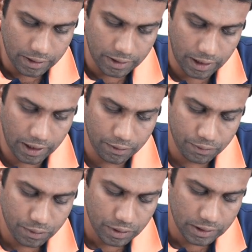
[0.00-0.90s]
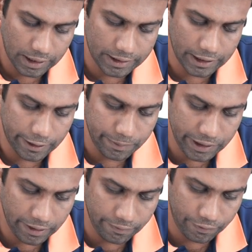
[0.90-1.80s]
Now, the
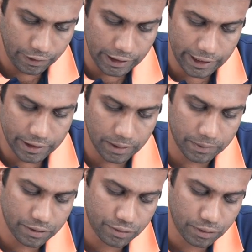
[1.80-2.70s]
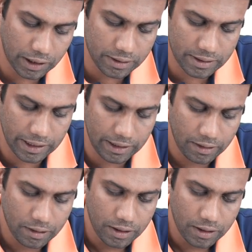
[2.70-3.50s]
terminal voltage of the solar cell